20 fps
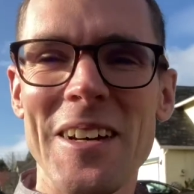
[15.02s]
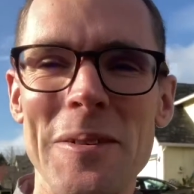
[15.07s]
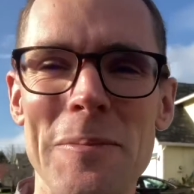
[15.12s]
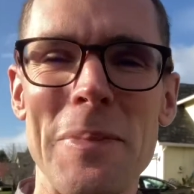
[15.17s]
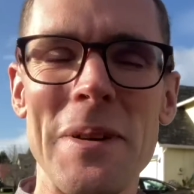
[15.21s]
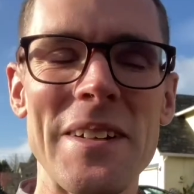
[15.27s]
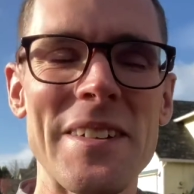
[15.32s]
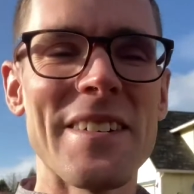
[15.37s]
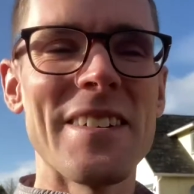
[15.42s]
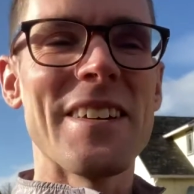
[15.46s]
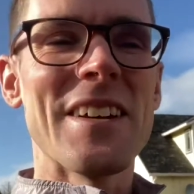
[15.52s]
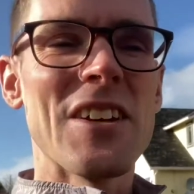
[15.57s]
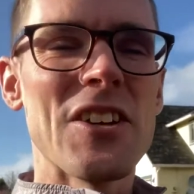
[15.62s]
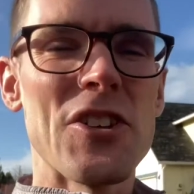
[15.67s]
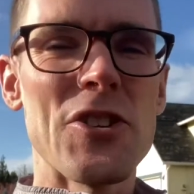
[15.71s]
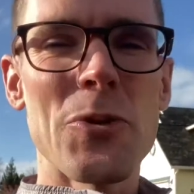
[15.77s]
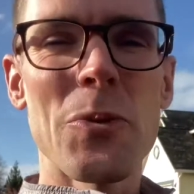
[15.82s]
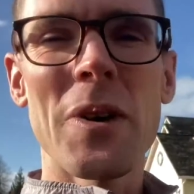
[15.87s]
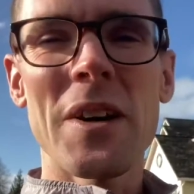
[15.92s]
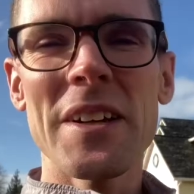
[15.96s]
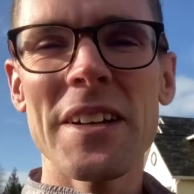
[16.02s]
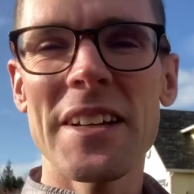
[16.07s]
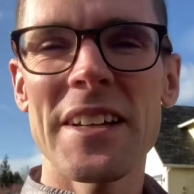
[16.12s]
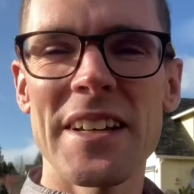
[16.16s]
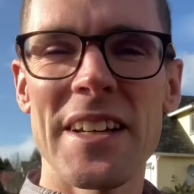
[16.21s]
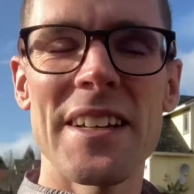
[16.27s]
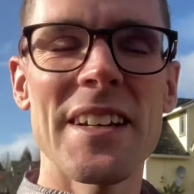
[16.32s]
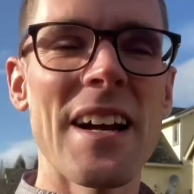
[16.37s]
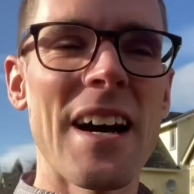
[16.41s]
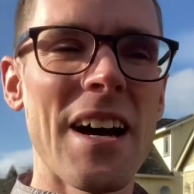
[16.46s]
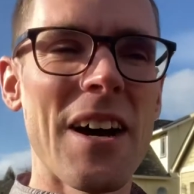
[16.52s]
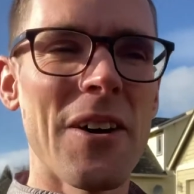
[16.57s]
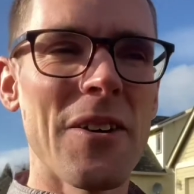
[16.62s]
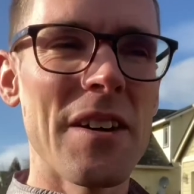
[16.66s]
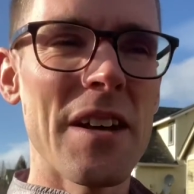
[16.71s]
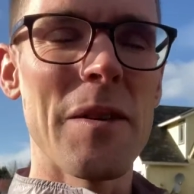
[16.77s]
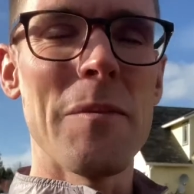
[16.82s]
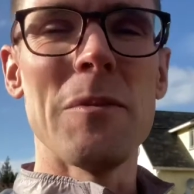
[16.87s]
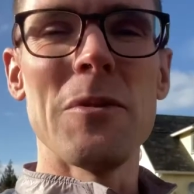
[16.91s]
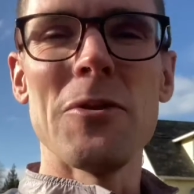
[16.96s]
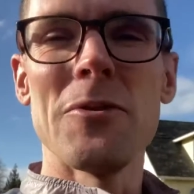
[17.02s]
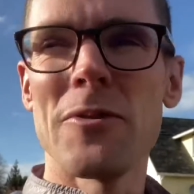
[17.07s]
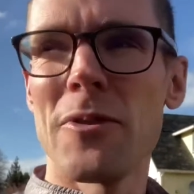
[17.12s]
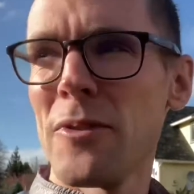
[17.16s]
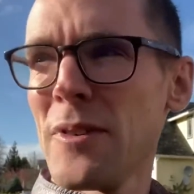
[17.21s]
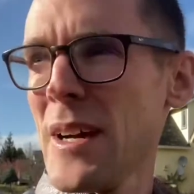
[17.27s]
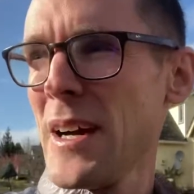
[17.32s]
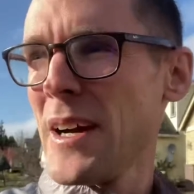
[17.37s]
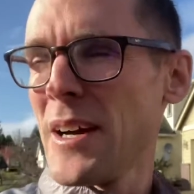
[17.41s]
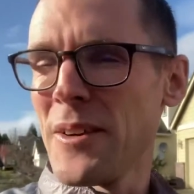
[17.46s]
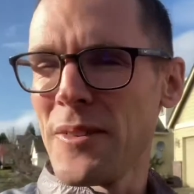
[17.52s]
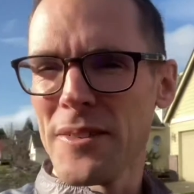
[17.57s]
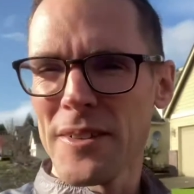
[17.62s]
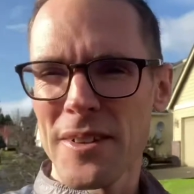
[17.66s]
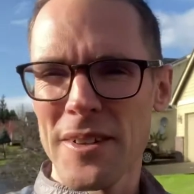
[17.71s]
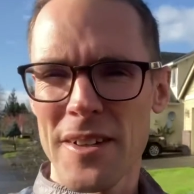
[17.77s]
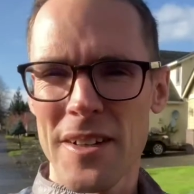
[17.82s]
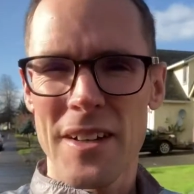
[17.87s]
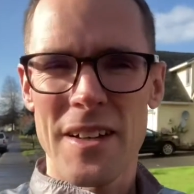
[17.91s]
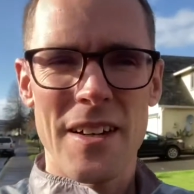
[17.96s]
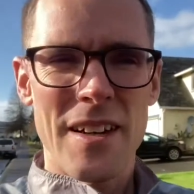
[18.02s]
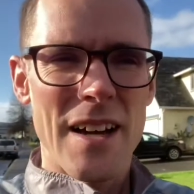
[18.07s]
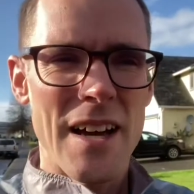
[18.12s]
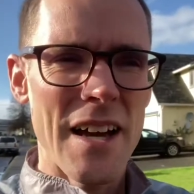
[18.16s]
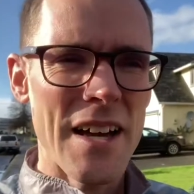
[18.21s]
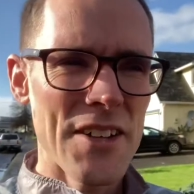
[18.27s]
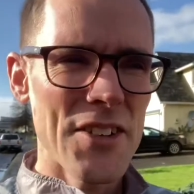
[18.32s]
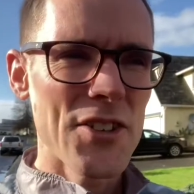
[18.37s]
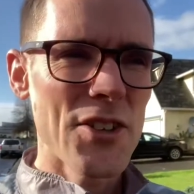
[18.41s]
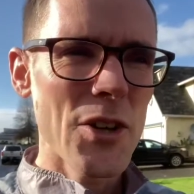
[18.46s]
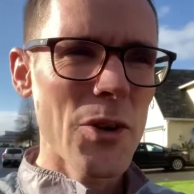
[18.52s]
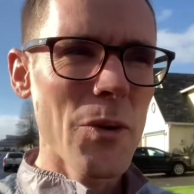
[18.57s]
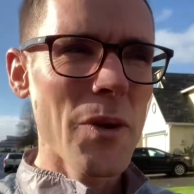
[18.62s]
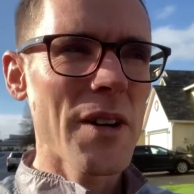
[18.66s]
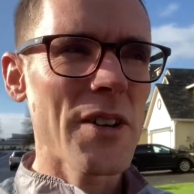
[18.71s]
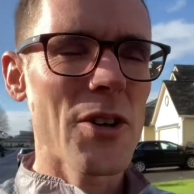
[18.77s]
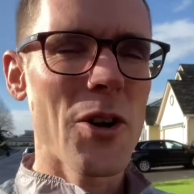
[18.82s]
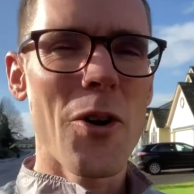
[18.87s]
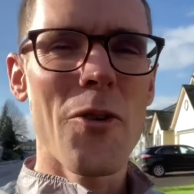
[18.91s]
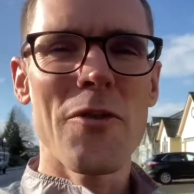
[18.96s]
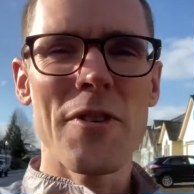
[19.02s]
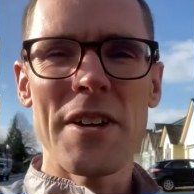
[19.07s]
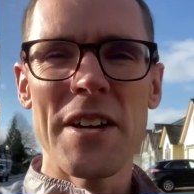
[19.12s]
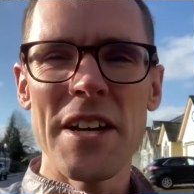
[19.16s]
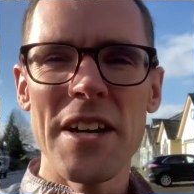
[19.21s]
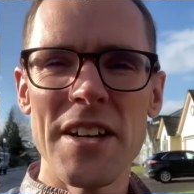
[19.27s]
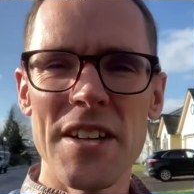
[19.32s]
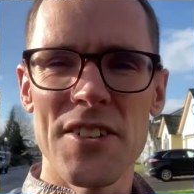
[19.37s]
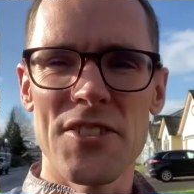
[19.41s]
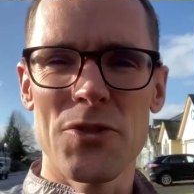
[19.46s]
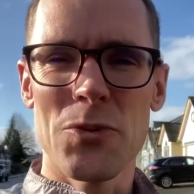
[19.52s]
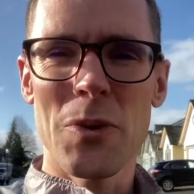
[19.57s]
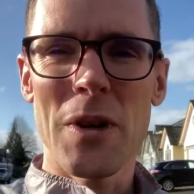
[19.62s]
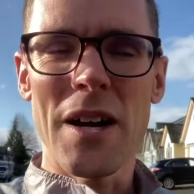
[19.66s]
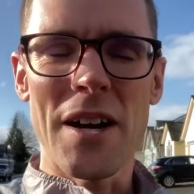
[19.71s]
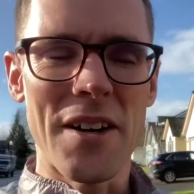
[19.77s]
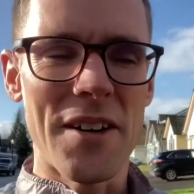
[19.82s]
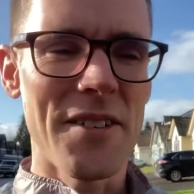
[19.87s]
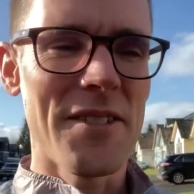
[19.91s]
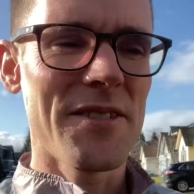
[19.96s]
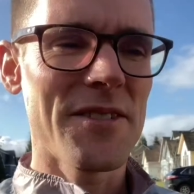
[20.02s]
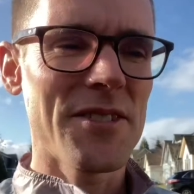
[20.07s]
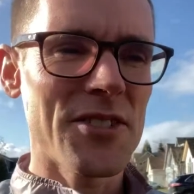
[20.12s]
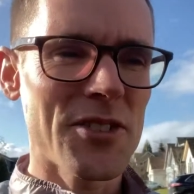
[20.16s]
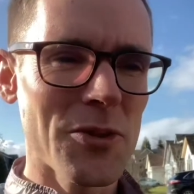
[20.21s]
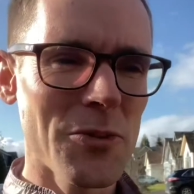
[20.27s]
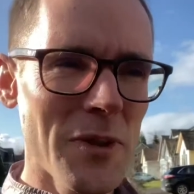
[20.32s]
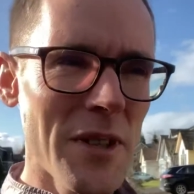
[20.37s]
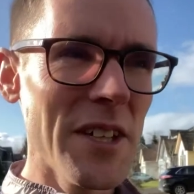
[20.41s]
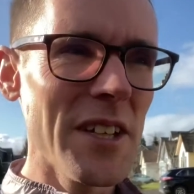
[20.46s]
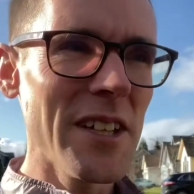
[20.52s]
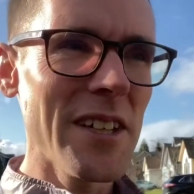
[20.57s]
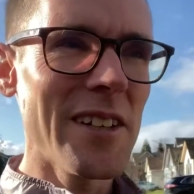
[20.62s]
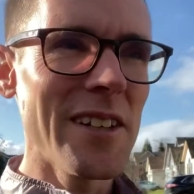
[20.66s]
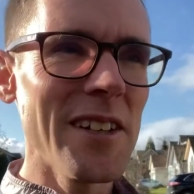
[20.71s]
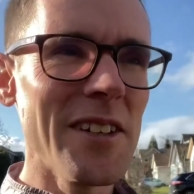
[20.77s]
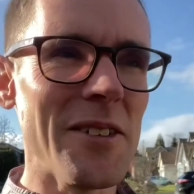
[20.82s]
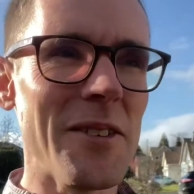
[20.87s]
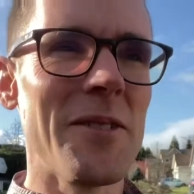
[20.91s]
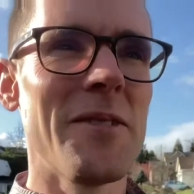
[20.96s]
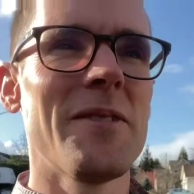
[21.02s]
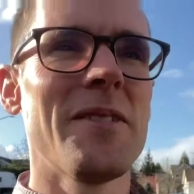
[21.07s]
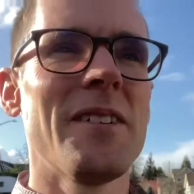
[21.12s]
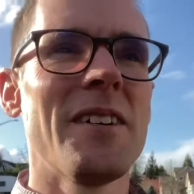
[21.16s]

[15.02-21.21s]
But you want to get out and move around, and you don't want to overheat as well. So what do?